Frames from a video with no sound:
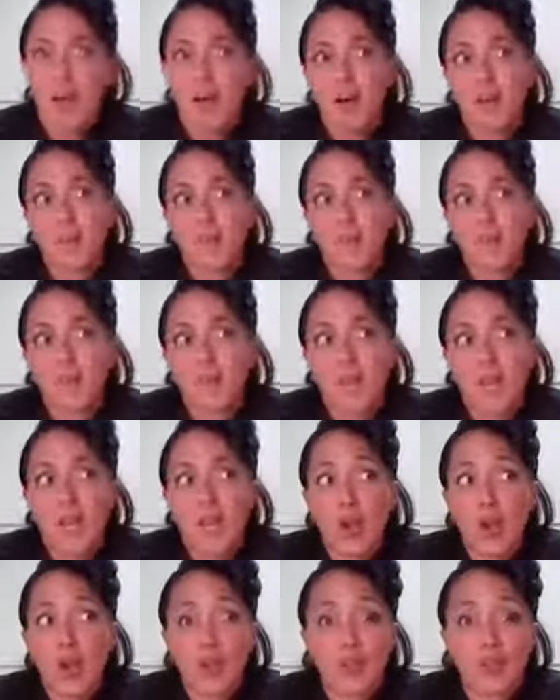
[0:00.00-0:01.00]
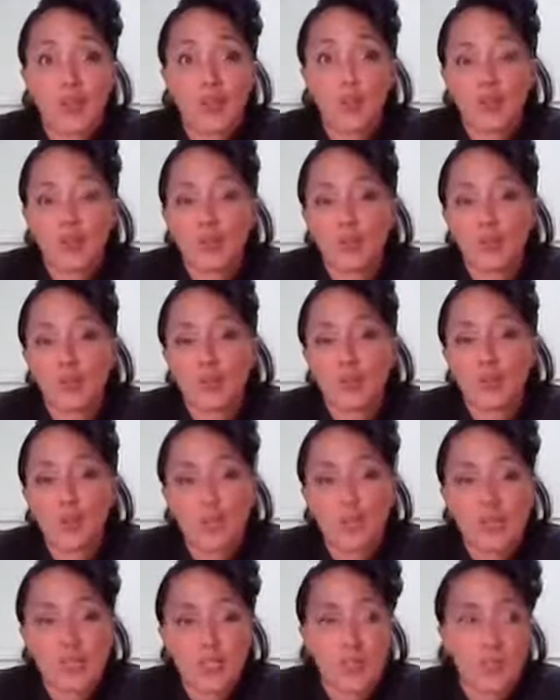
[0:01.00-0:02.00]
And all of those,
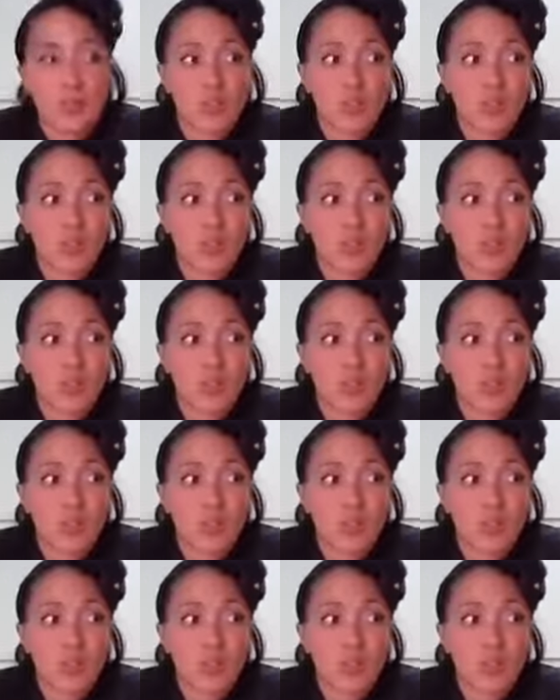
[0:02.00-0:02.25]
when mixed